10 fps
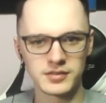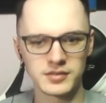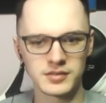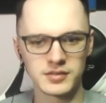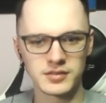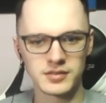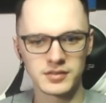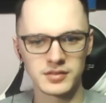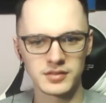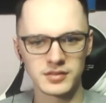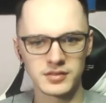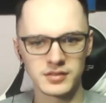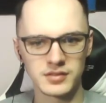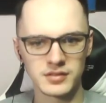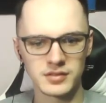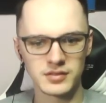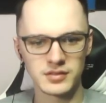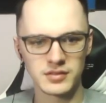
Nothing is said.